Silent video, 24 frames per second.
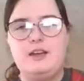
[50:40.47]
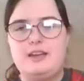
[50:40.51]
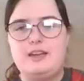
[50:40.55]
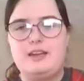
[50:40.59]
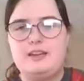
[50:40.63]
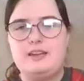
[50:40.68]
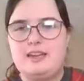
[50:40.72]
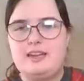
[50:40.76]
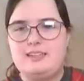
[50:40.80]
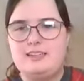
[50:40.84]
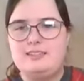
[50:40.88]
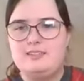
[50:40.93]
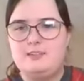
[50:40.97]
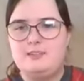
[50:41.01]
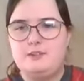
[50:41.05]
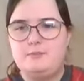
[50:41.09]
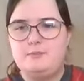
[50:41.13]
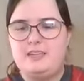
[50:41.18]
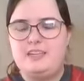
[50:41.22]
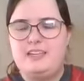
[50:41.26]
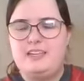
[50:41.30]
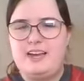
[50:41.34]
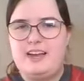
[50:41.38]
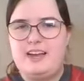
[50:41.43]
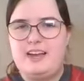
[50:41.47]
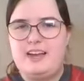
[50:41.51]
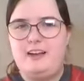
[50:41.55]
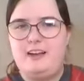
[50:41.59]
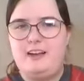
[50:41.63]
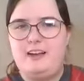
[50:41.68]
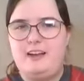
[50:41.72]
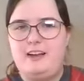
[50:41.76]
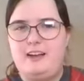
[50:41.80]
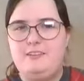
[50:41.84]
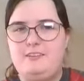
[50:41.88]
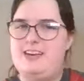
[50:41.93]
get to. But yeah,
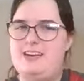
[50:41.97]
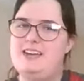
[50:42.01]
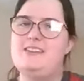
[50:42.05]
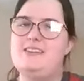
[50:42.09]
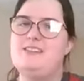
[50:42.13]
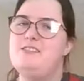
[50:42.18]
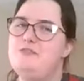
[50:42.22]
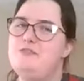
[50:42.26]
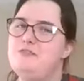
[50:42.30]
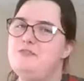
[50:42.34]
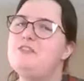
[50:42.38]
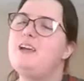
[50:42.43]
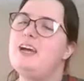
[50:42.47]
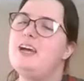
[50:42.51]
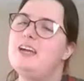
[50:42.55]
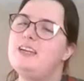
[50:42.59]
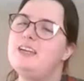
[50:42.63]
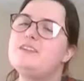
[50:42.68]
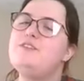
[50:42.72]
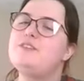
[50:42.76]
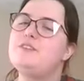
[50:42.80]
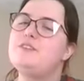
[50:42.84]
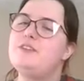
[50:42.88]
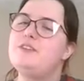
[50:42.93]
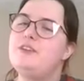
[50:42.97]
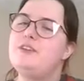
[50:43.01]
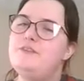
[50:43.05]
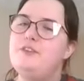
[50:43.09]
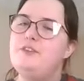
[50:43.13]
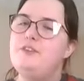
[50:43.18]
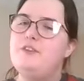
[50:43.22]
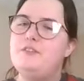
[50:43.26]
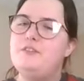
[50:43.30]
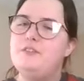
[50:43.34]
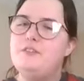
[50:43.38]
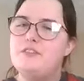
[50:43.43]
okay. If
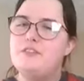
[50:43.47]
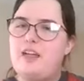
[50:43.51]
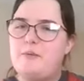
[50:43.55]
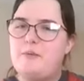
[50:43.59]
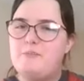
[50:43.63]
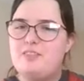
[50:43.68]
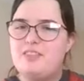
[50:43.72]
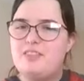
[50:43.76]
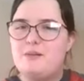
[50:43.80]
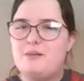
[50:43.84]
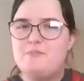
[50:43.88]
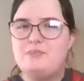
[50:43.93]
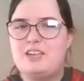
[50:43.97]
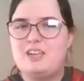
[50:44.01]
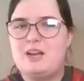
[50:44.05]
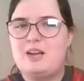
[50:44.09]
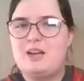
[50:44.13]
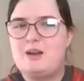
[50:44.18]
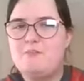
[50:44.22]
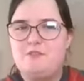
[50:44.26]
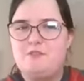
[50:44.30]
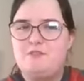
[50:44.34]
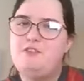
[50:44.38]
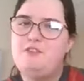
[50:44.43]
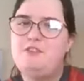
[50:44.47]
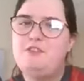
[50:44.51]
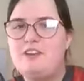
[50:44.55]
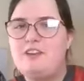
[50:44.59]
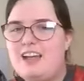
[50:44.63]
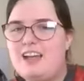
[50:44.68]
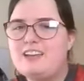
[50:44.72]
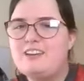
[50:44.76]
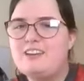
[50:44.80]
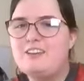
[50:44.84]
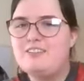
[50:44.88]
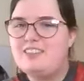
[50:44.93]
you thumbs up if you'd
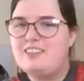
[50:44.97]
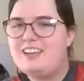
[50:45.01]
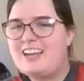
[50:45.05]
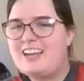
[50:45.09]
like a